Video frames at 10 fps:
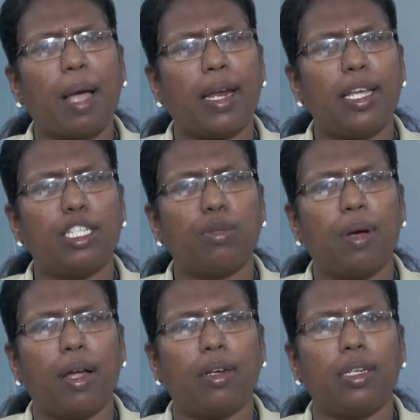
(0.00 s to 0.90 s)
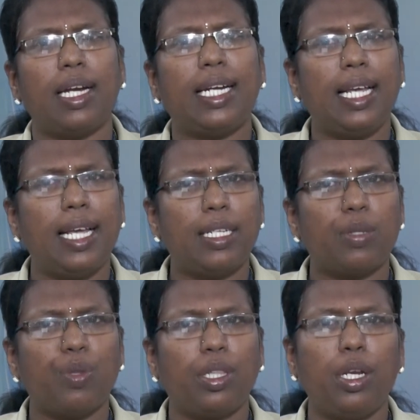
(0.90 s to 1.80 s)
management
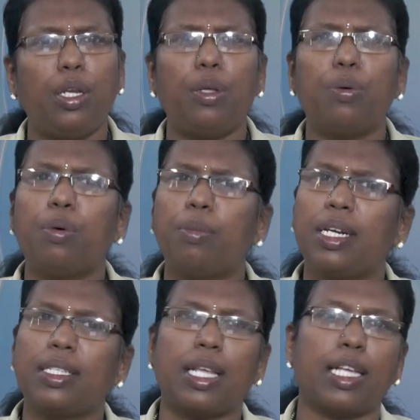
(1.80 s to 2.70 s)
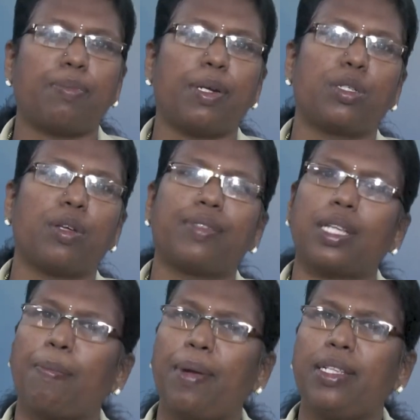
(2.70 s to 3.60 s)
deals with the numerous aspects of
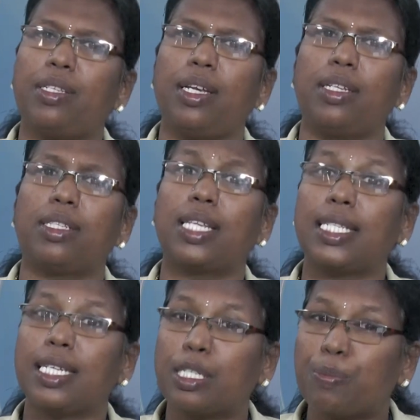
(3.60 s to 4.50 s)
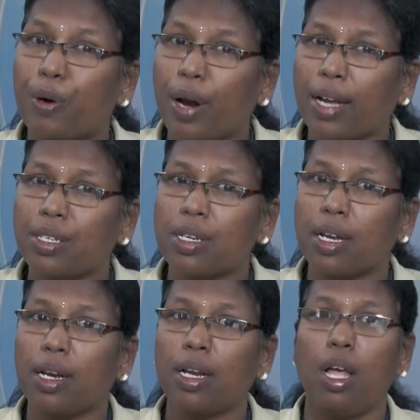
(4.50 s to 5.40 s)
supply chain such as
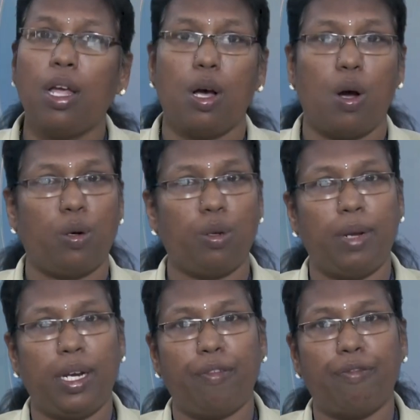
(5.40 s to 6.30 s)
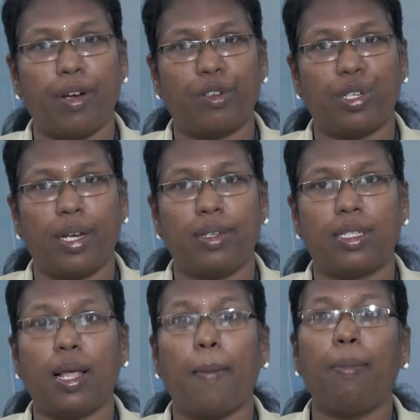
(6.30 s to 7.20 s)
production, automating
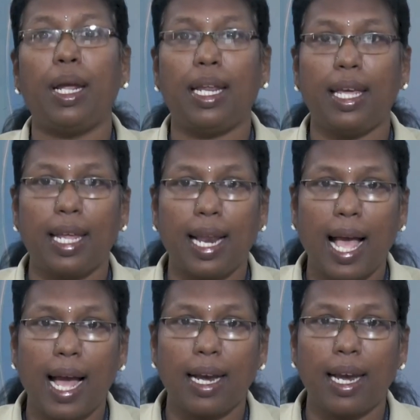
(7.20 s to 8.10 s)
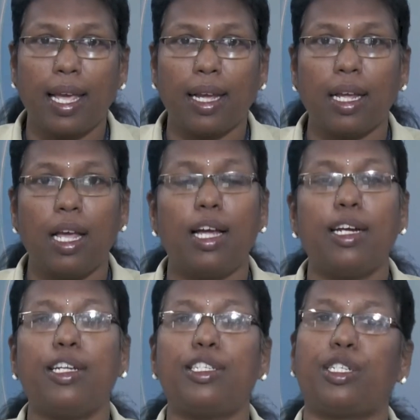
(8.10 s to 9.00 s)
functions, material handling,
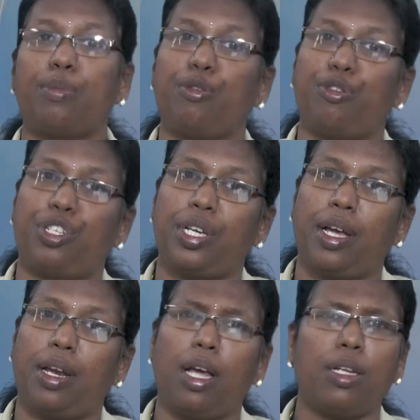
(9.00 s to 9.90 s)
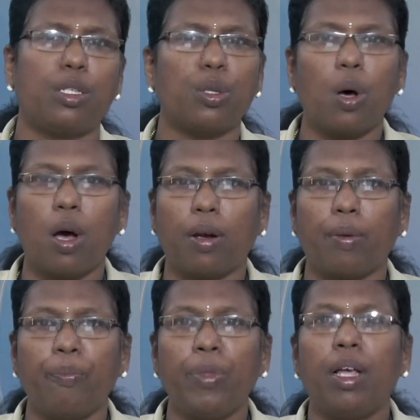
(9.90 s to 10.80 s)
distribution, and so on.